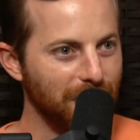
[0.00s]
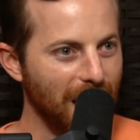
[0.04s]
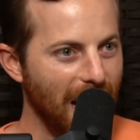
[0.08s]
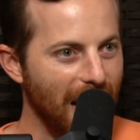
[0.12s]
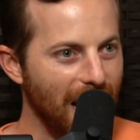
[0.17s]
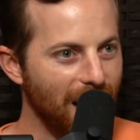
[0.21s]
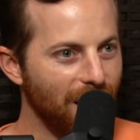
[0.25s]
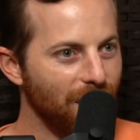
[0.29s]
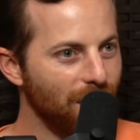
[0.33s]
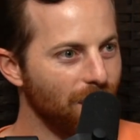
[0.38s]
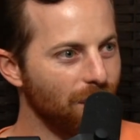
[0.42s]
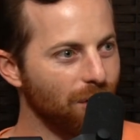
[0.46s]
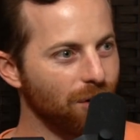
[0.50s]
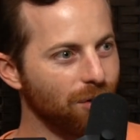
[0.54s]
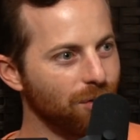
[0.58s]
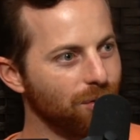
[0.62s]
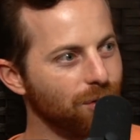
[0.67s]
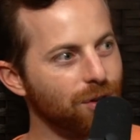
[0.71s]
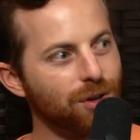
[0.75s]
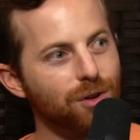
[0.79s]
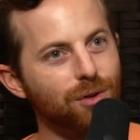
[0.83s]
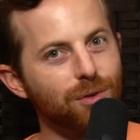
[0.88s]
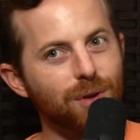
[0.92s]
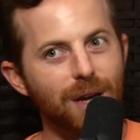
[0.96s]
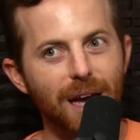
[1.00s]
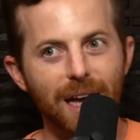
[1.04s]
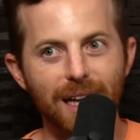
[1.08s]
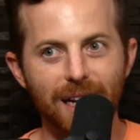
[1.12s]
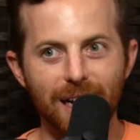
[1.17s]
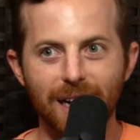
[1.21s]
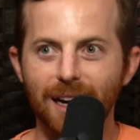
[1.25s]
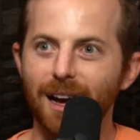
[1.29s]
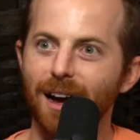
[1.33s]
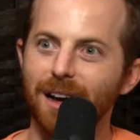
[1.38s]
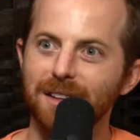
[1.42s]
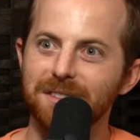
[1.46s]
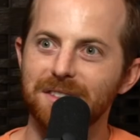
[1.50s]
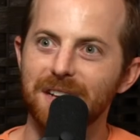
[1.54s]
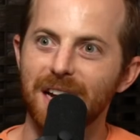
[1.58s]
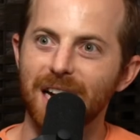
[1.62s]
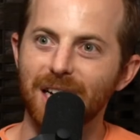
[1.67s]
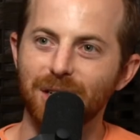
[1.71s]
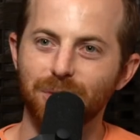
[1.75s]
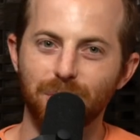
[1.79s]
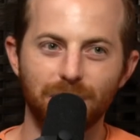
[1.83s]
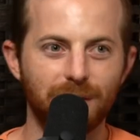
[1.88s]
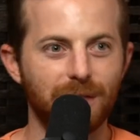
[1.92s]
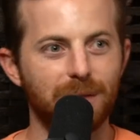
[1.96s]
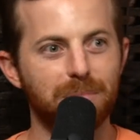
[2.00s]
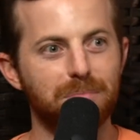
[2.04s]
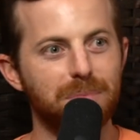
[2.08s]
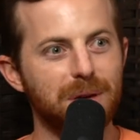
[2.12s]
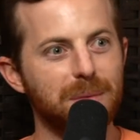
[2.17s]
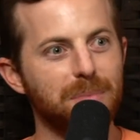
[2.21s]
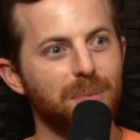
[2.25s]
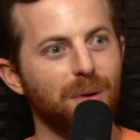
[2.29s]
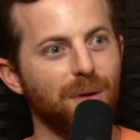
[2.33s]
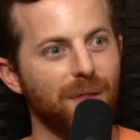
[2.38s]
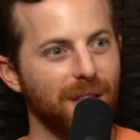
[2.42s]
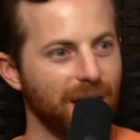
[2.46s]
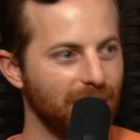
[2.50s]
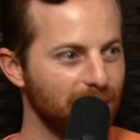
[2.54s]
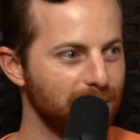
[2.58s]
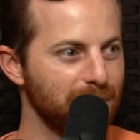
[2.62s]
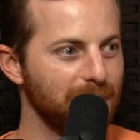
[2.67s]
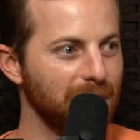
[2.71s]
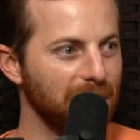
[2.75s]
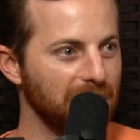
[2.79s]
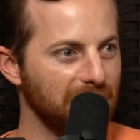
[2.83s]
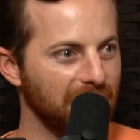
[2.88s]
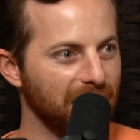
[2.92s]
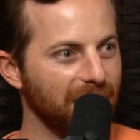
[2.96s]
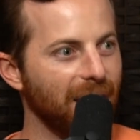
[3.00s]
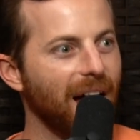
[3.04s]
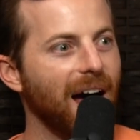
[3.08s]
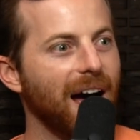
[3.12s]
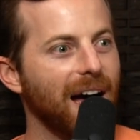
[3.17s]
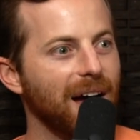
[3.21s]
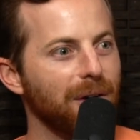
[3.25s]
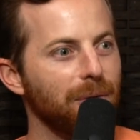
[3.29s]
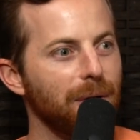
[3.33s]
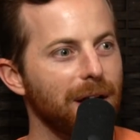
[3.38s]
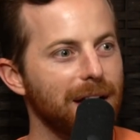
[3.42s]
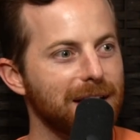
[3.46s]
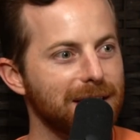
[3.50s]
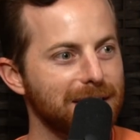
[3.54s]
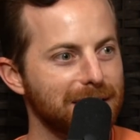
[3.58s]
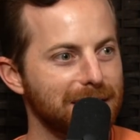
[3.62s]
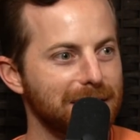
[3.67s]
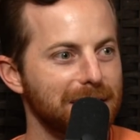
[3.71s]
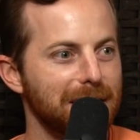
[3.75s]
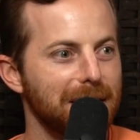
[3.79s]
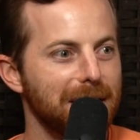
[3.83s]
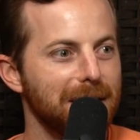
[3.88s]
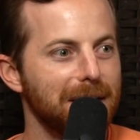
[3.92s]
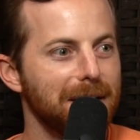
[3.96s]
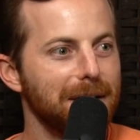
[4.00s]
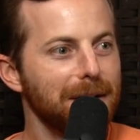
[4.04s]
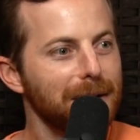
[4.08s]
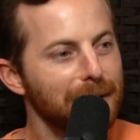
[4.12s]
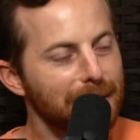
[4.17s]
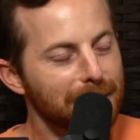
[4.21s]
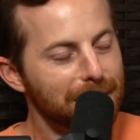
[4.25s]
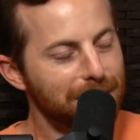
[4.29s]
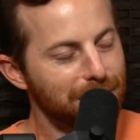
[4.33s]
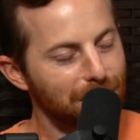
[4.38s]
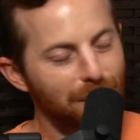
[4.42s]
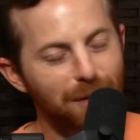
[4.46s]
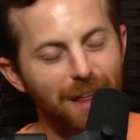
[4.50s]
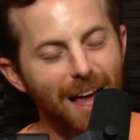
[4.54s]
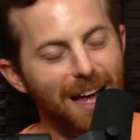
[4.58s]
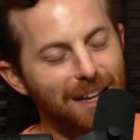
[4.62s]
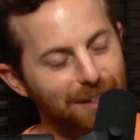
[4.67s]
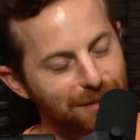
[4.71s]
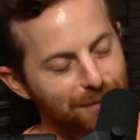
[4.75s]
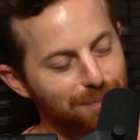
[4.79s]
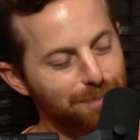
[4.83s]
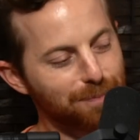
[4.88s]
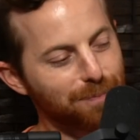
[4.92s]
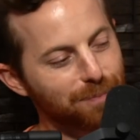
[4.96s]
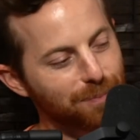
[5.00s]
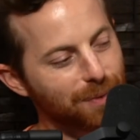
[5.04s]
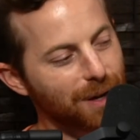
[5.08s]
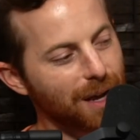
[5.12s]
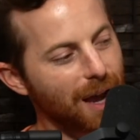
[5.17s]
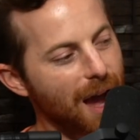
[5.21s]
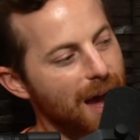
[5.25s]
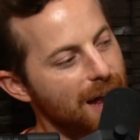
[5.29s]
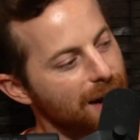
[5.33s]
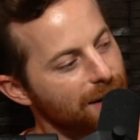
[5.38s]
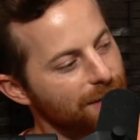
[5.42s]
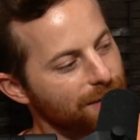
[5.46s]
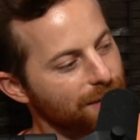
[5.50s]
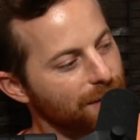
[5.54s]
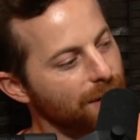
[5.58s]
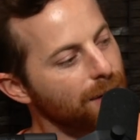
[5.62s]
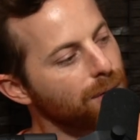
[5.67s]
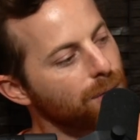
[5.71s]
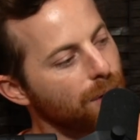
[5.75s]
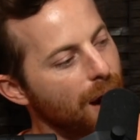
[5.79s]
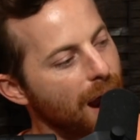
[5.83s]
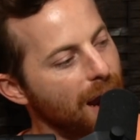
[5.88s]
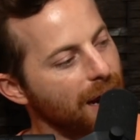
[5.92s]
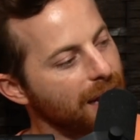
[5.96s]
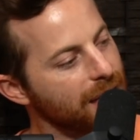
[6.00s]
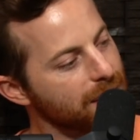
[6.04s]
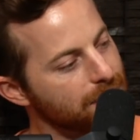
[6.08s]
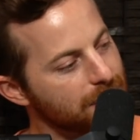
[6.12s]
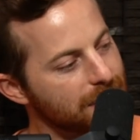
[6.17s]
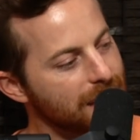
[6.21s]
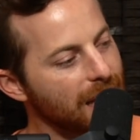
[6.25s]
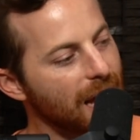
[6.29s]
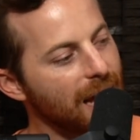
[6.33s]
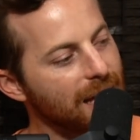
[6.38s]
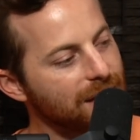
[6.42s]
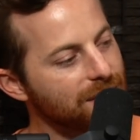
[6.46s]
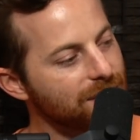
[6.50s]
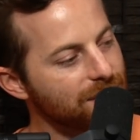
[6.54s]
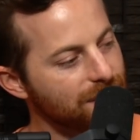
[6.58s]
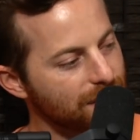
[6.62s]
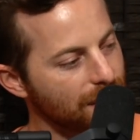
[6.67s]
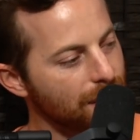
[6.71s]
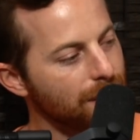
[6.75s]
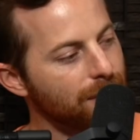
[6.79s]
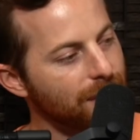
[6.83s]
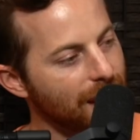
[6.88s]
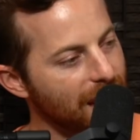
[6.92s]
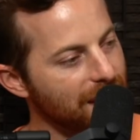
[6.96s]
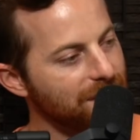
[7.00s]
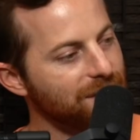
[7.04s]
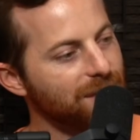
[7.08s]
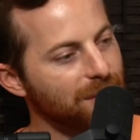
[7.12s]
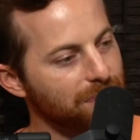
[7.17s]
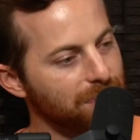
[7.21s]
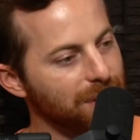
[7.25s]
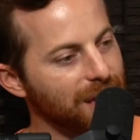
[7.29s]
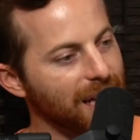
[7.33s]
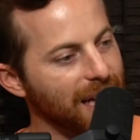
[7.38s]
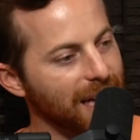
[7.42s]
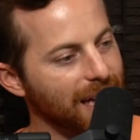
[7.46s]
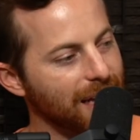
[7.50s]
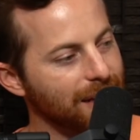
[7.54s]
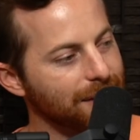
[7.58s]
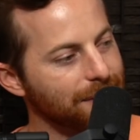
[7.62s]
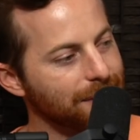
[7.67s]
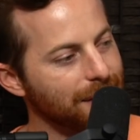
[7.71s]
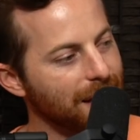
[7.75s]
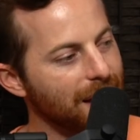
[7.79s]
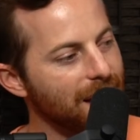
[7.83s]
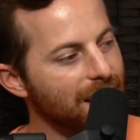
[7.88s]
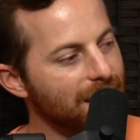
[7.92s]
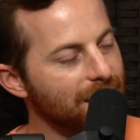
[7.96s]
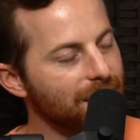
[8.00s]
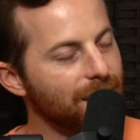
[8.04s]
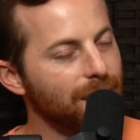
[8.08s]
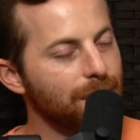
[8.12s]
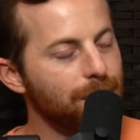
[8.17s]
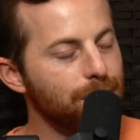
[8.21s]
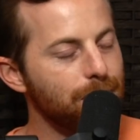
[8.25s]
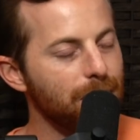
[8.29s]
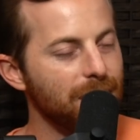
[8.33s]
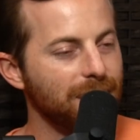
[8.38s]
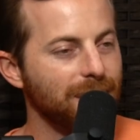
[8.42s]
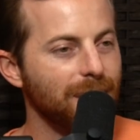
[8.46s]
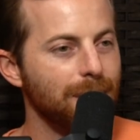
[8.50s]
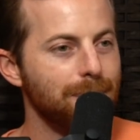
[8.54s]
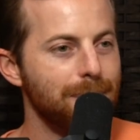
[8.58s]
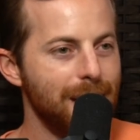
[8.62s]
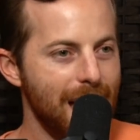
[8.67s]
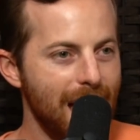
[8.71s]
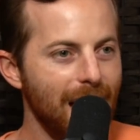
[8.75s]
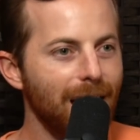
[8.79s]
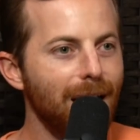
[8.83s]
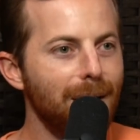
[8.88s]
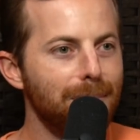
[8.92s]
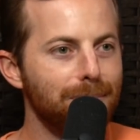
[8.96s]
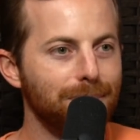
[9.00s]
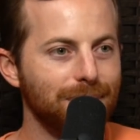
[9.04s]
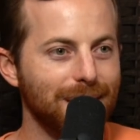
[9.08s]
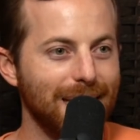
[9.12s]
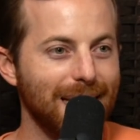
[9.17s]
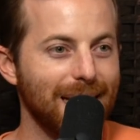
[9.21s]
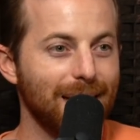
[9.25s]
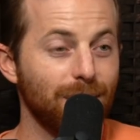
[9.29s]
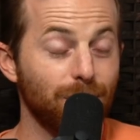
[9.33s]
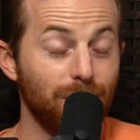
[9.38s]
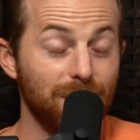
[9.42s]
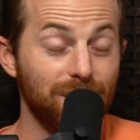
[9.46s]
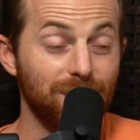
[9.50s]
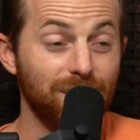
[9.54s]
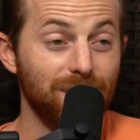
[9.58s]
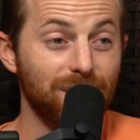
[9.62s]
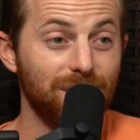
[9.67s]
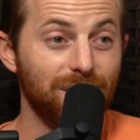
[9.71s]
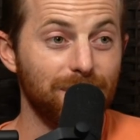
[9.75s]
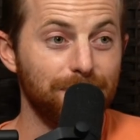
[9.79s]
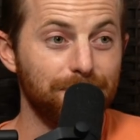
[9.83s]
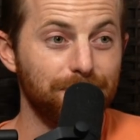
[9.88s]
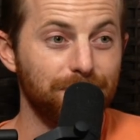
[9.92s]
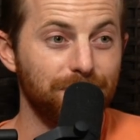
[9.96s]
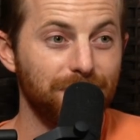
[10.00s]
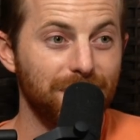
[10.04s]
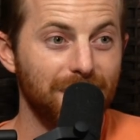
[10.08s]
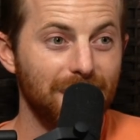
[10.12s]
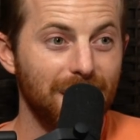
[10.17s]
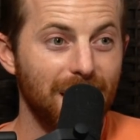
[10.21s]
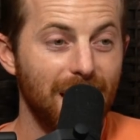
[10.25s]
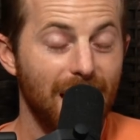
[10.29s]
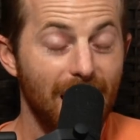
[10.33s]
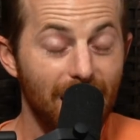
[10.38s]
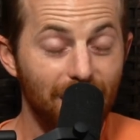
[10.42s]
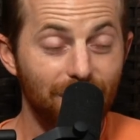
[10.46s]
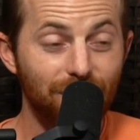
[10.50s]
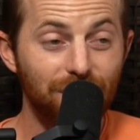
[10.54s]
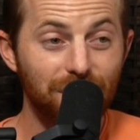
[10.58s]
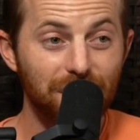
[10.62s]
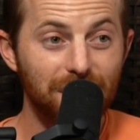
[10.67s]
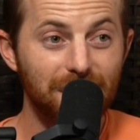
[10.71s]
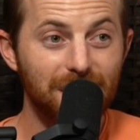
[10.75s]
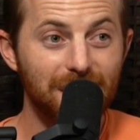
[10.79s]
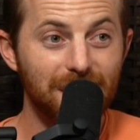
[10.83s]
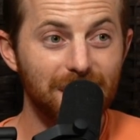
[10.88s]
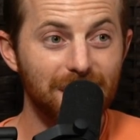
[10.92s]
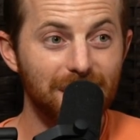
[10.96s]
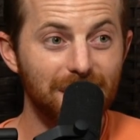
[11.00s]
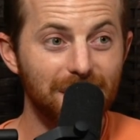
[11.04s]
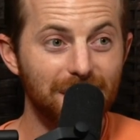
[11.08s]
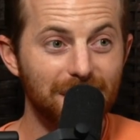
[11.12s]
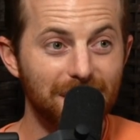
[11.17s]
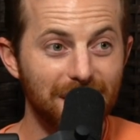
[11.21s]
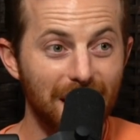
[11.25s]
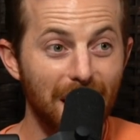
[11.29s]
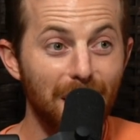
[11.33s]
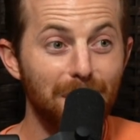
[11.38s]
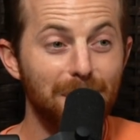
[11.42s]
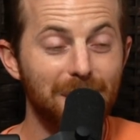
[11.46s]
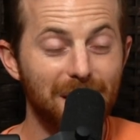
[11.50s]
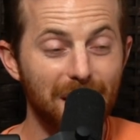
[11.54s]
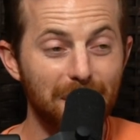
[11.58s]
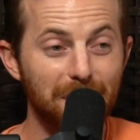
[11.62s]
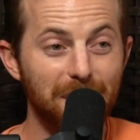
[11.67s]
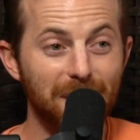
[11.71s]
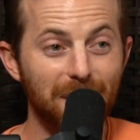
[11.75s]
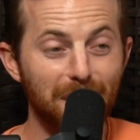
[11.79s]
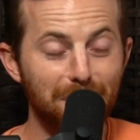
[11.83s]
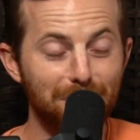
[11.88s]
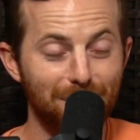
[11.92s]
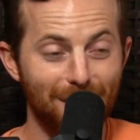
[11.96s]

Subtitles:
how you get in contact with the people that are building the highways. So that's kind of rocky, but that's a plan. But the backup plan, which is actually now becoming the